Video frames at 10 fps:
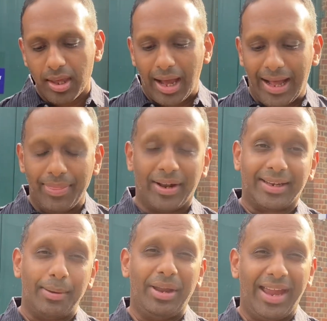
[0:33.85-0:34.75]
And then I
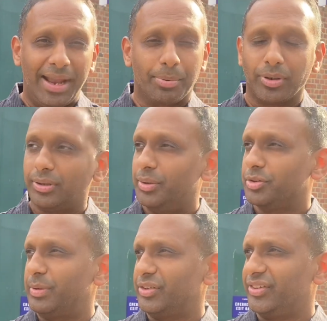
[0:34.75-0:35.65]
came here April, it
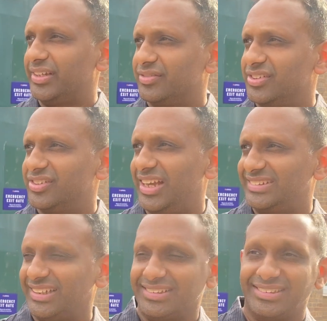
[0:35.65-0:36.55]
was Middlesex versus
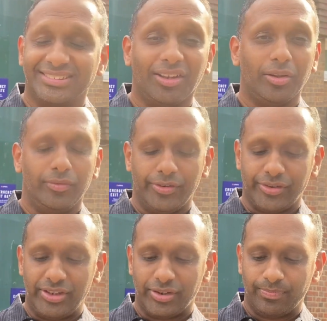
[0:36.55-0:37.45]
Essex, the start of the
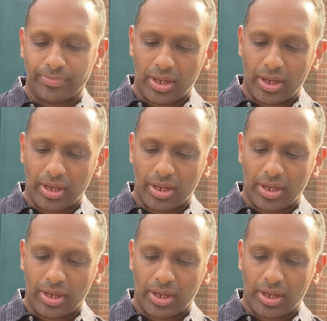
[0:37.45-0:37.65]
season.